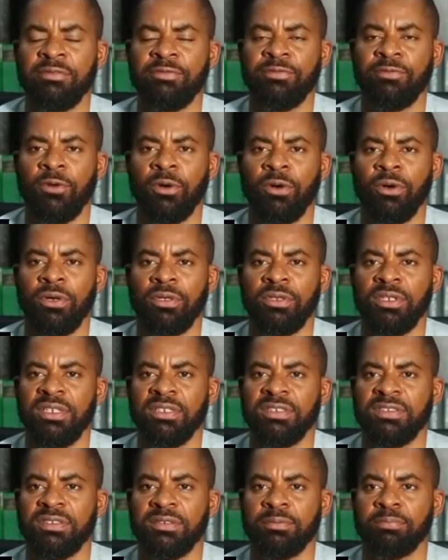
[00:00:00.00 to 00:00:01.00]
reason for
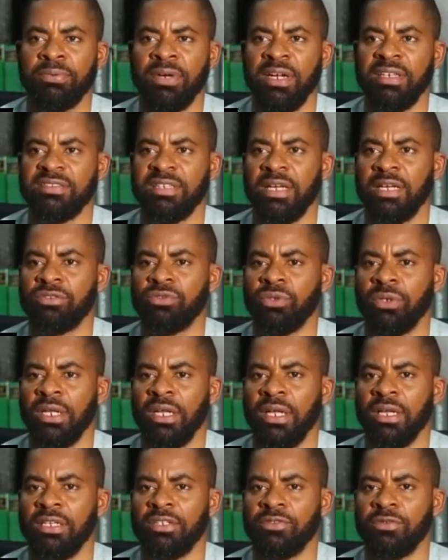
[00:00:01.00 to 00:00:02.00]
this presser
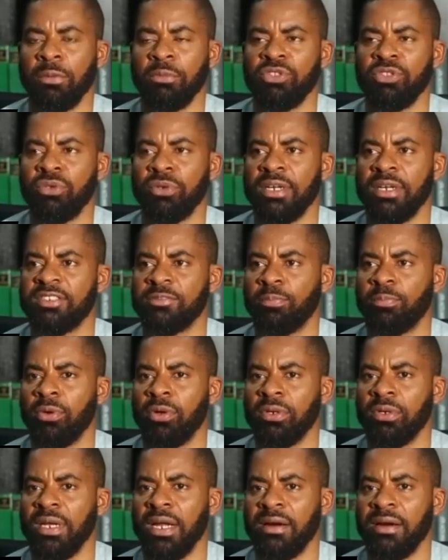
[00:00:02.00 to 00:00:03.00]
today is for me to
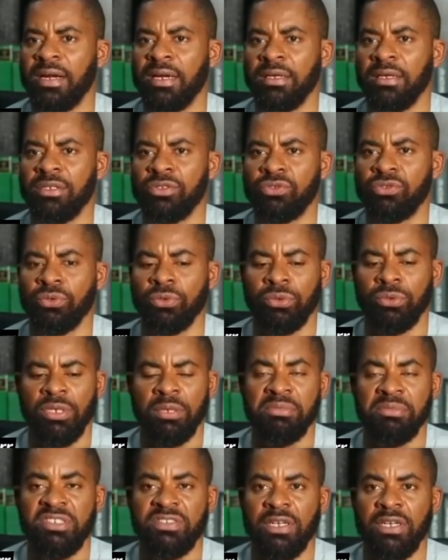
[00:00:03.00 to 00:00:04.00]
respond directly to
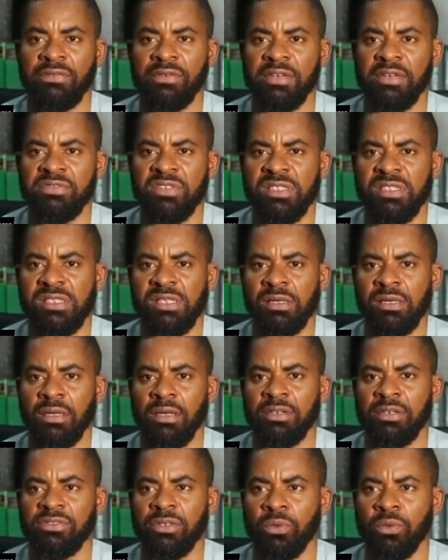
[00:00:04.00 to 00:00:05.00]
the Minister of FCT,
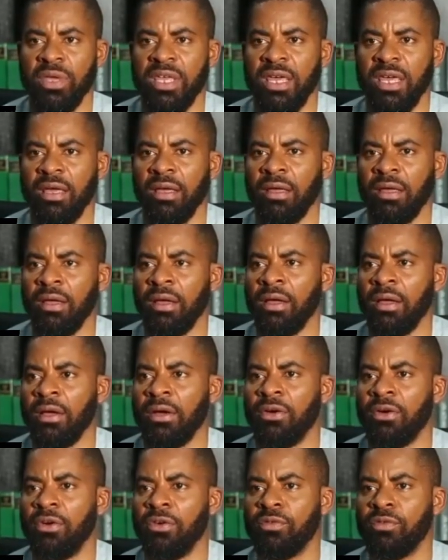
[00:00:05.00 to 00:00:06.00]
Nyesom Wike,
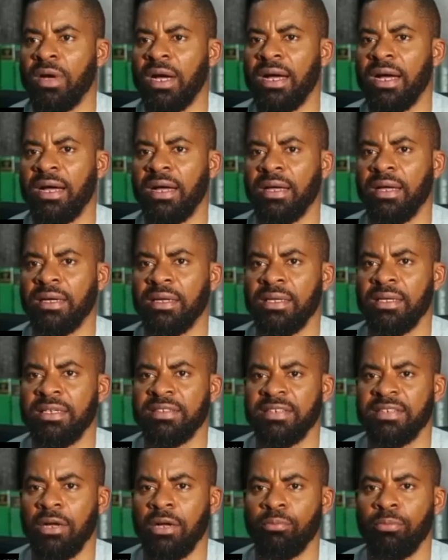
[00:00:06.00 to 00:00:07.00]
over
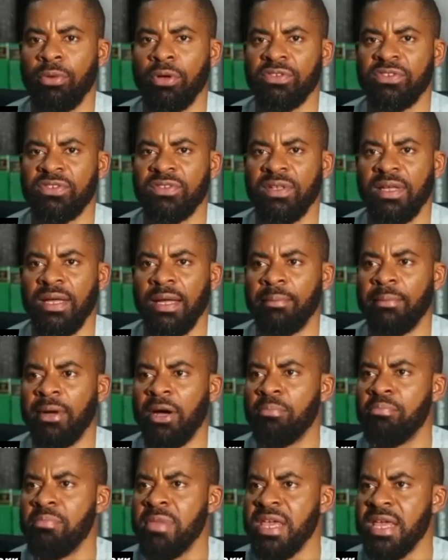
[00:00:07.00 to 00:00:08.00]
his outburst
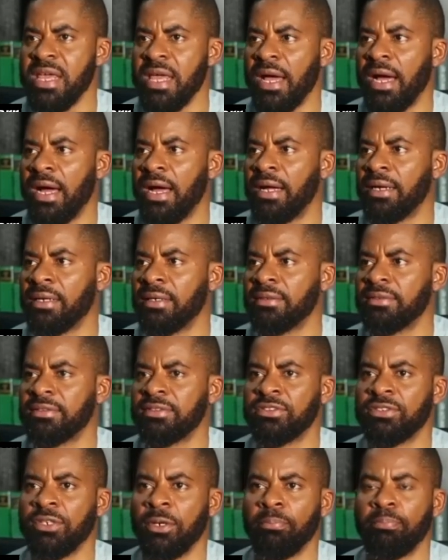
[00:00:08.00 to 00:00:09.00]
about me and
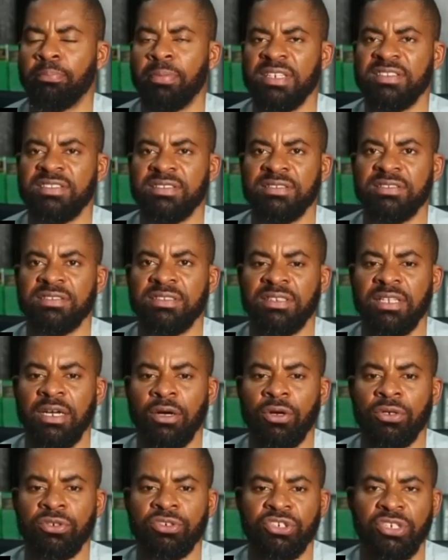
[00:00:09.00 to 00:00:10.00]
some persons in the
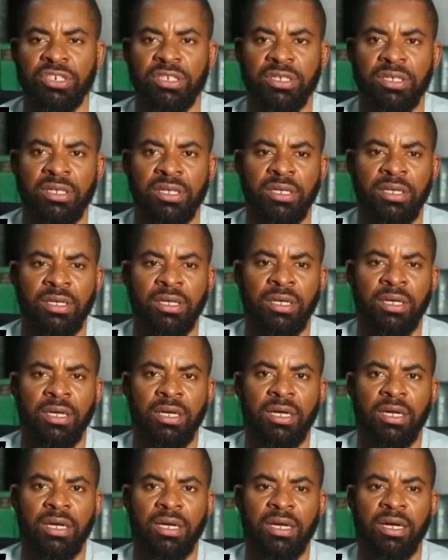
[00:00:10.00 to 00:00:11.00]
country.
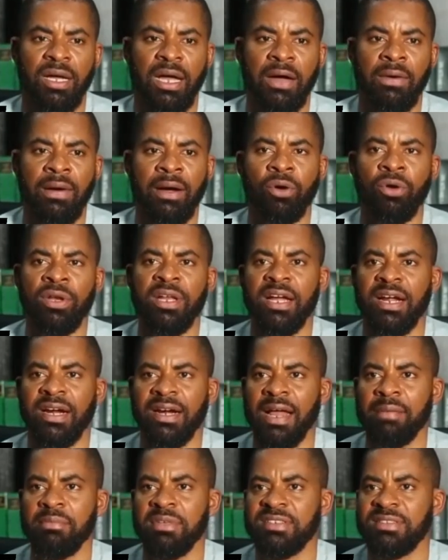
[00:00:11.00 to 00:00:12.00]
Our only
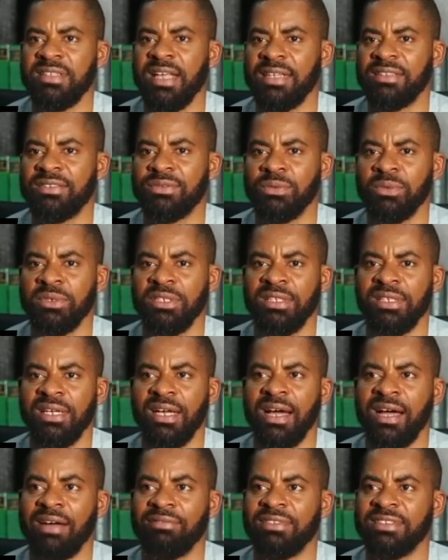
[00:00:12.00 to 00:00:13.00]
crime is that we
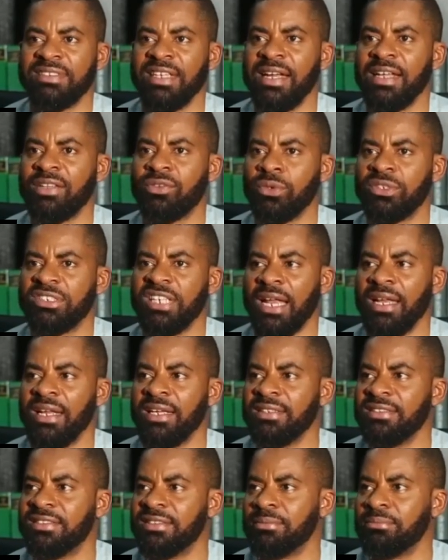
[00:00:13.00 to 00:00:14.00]
have decided to
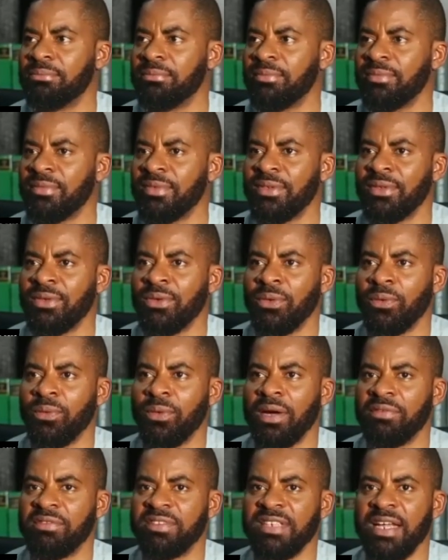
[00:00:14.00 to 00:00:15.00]
challenge him.
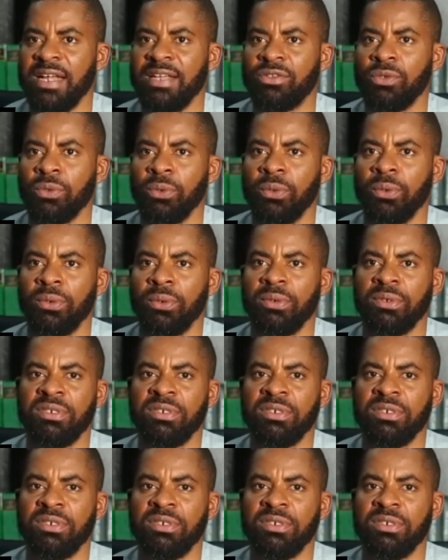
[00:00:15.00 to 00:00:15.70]
We have decided to